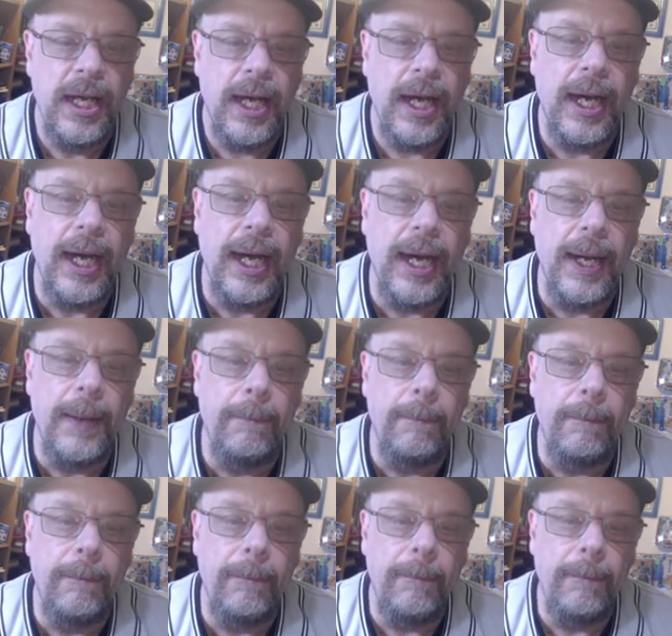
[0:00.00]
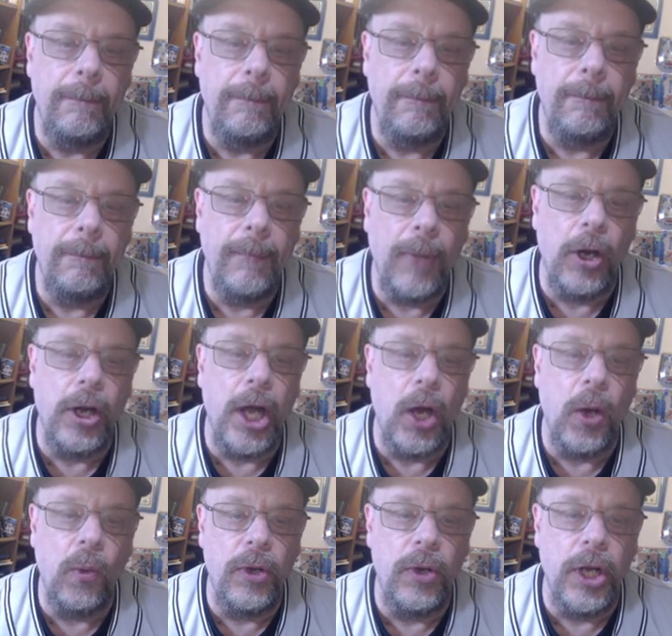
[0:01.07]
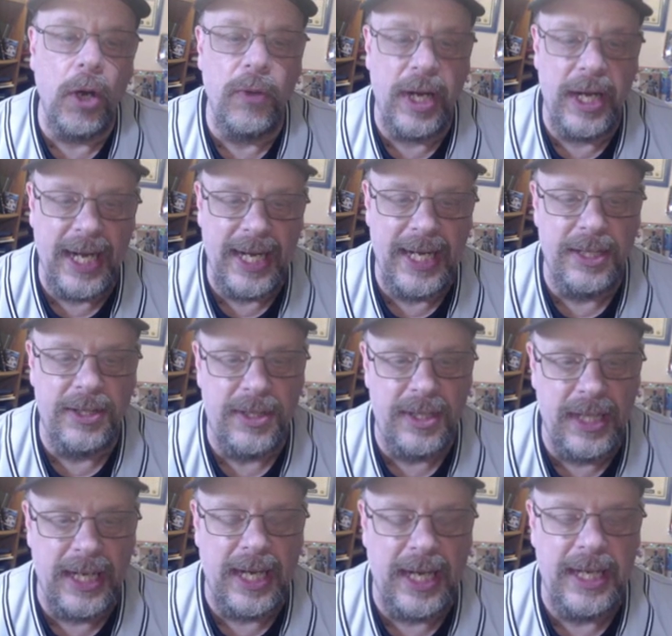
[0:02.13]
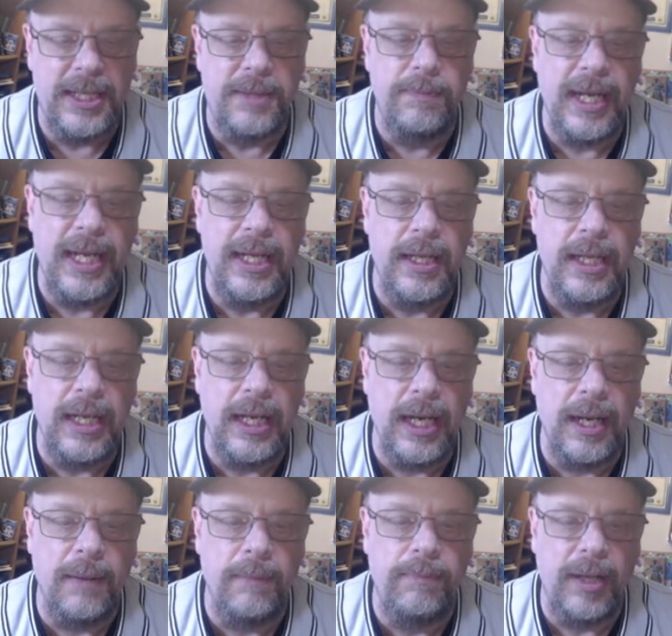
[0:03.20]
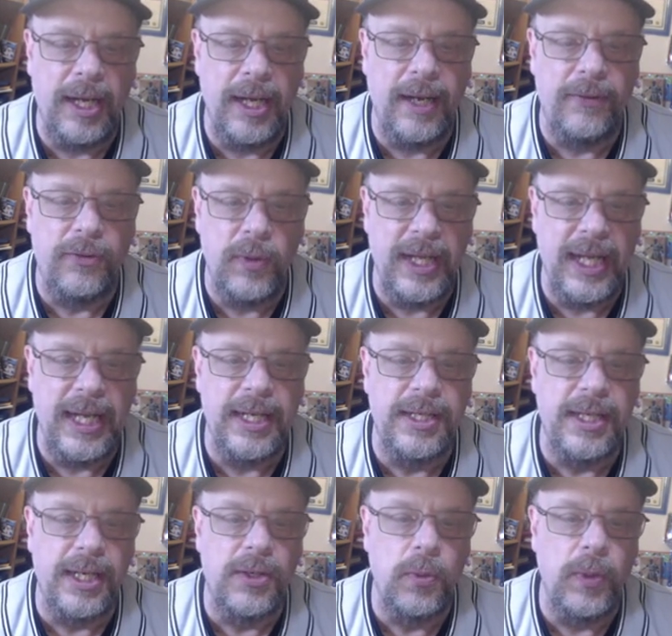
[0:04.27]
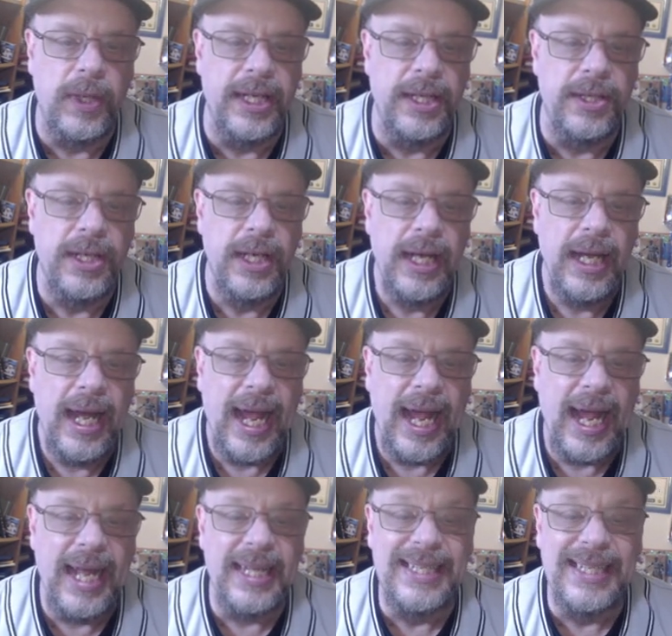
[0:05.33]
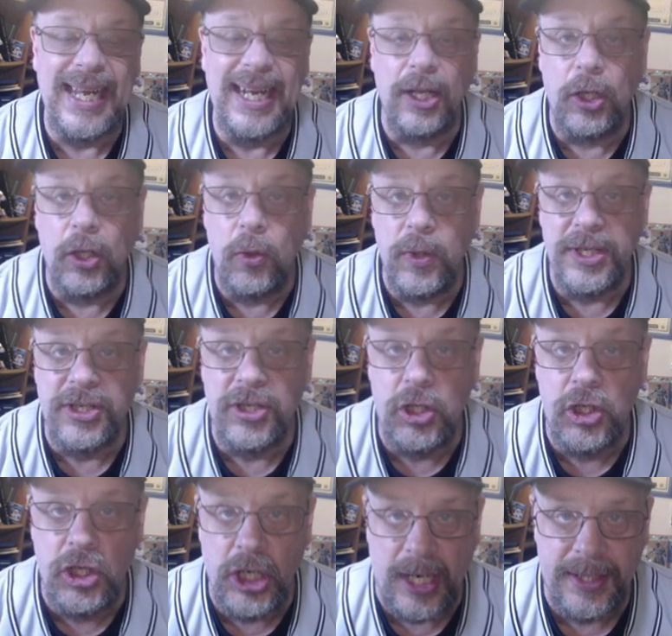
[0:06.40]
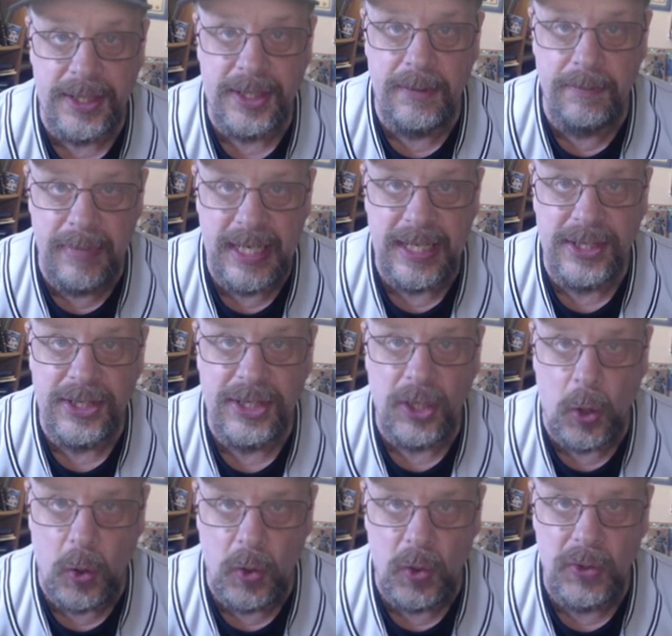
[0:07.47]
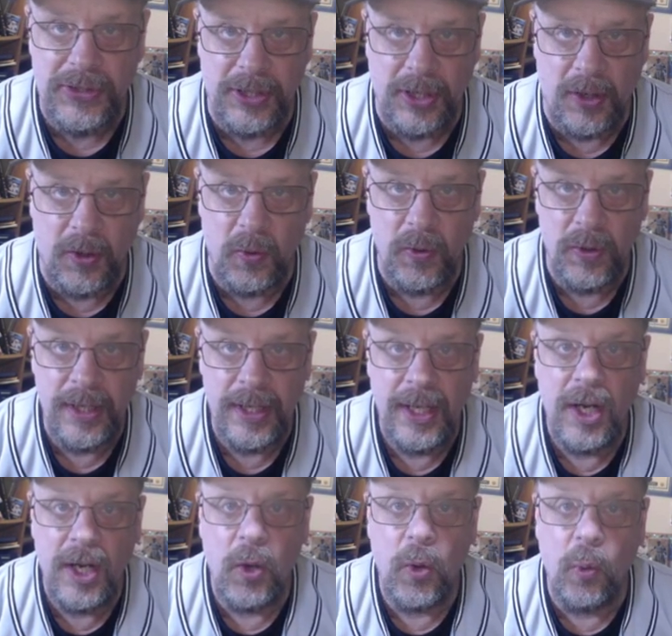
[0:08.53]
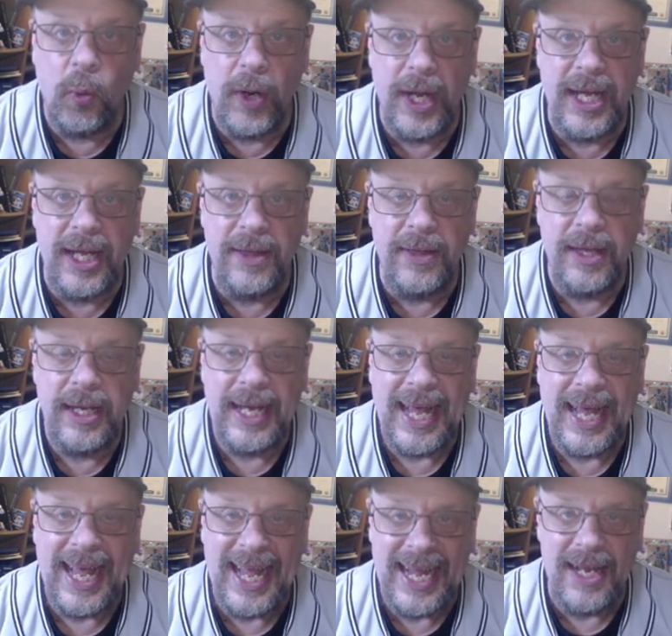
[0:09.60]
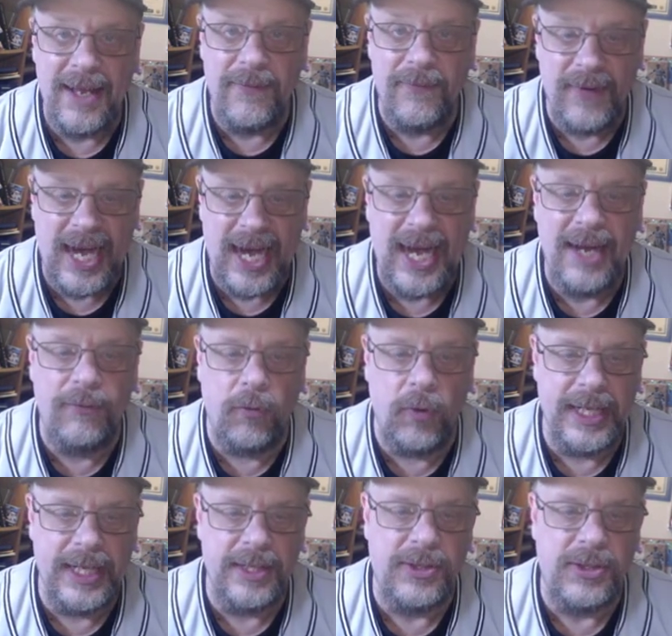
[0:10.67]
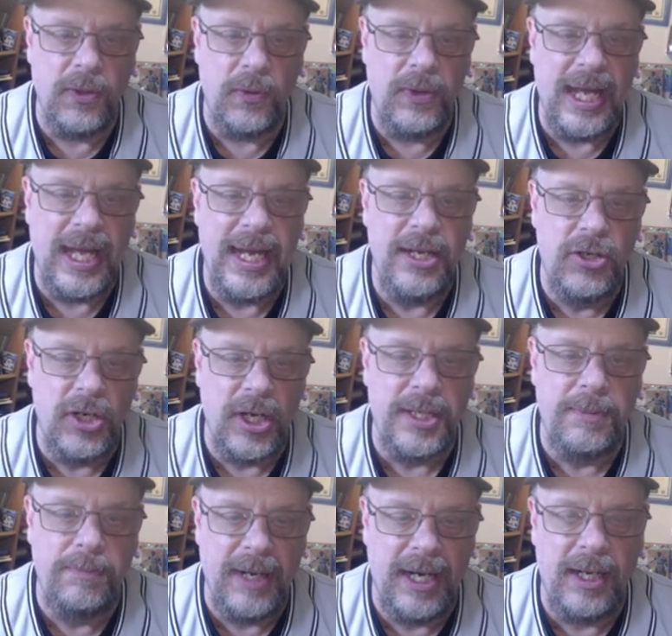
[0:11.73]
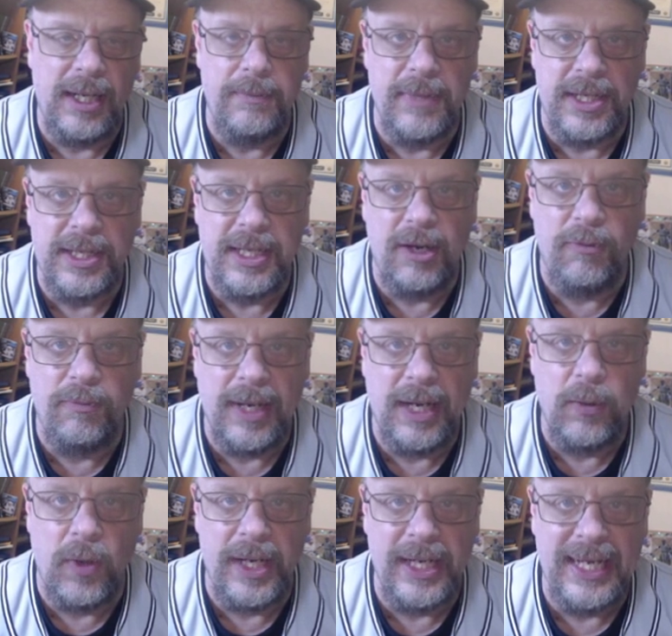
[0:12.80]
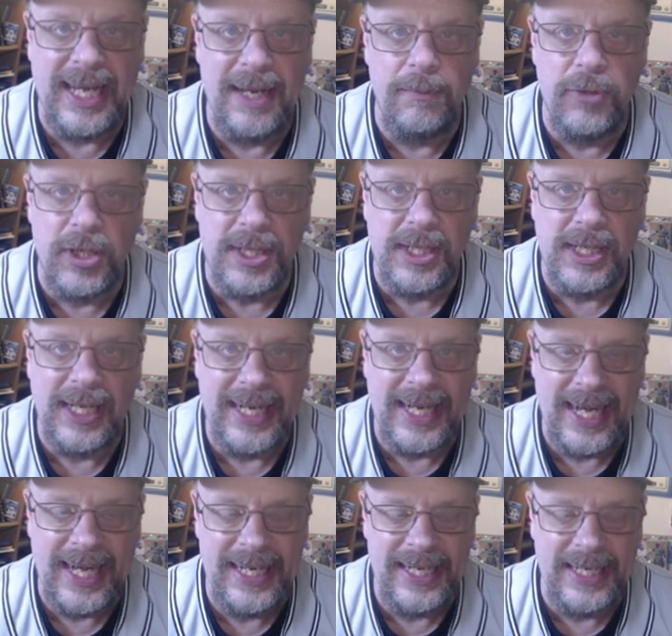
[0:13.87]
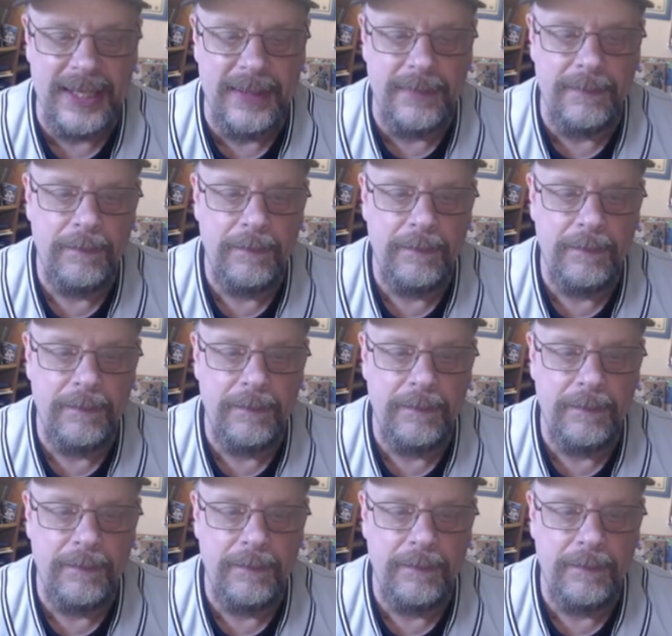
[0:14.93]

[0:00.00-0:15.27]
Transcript: Um, or no, no, the Knights. The Knights made the uh, playoffs with 86 wins. And St. Louis just missed also with 85 wins. So they just barely missed out by one game, just like I did.